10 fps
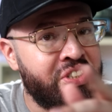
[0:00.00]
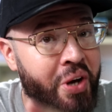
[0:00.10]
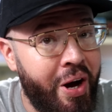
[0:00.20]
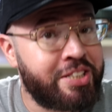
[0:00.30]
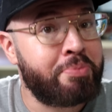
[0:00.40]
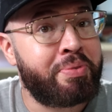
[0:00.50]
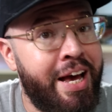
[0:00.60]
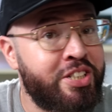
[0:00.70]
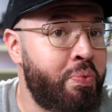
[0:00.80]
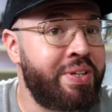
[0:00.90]
this awesome
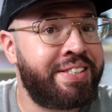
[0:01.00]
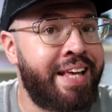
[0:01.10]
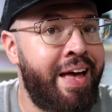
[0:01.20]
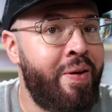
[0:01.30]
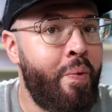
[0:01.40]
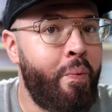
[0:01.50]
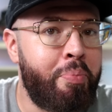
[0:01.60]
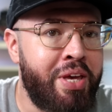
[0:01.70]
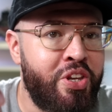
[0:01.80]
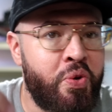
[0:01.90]
Castaway set will
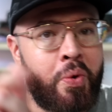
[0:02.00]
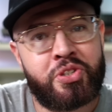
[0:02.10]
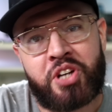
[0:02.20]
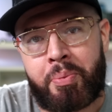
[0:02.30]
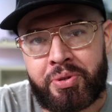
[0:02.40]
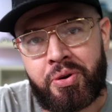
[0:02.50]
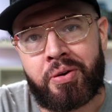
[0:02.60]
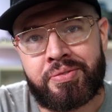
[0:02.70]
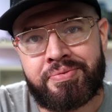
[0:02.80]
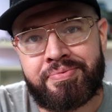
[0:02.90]
be in your shopping cart.